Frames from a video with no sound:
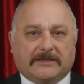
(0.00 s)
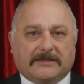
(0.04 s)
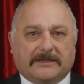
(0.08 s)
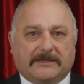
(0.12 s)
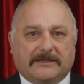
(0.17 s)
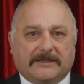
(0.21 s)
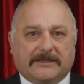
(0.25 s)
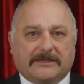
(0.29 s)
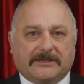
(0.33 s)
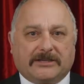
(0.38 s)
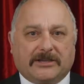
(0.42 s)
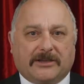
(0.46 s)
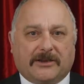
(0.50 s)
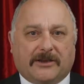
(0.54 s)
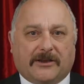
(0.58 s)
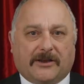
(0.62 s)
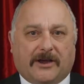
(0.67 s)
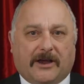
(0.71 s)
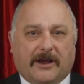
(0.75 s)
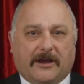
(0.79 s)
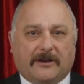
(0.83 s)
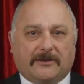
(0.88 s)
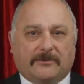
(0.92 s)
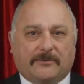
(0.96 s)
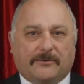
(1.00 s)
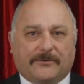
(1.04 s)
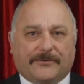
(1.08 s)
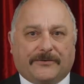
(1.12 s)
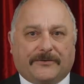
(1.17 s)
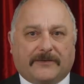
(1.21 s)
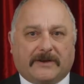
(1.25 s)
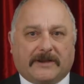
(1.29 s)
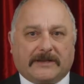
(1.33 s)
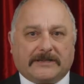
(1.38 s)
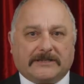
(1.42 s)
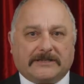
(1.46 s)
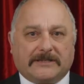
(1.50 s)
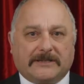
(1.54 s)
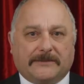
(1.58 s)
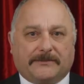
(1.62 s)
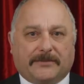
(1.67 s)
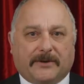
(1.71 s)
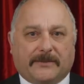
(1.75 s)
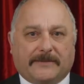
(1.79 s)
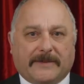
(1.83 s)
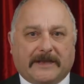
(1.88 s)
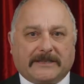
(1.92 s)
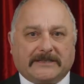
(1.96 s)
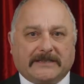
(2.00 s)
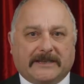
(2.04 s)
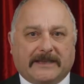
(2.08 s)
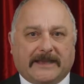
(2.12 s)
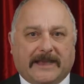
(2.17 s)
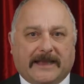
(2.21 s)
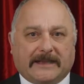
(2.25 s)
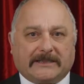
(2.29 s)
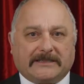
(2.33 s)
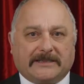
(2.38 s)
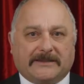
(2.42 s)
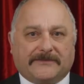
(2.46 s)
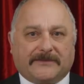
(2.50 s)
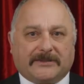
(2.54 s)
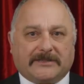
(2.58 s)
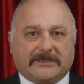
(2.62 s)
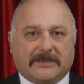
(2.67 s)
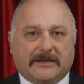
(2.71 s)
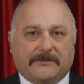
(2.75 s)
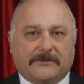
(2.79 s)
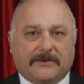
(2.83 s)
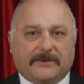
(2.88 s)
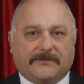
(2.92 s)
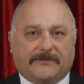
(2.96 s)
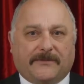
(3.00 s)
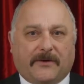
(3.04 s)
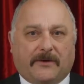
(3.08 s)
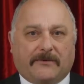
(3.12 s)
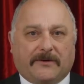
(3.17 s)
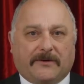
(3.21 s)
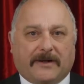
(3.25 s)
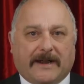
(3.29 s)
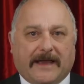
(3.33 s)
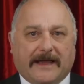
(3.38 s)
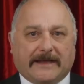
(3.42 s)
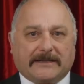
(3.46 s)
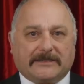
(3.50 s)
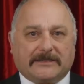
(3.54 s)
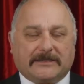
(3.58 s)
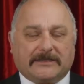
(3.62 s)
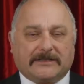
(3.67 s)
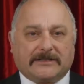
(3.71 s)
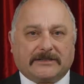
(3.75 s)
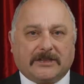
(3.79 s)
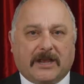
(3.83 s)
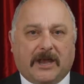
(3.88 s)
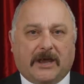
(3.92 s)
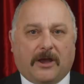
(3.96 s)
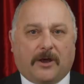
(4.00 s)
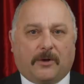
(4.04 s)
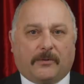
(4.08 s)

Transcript: to deter unauthorised diplomatic activity with foreign actors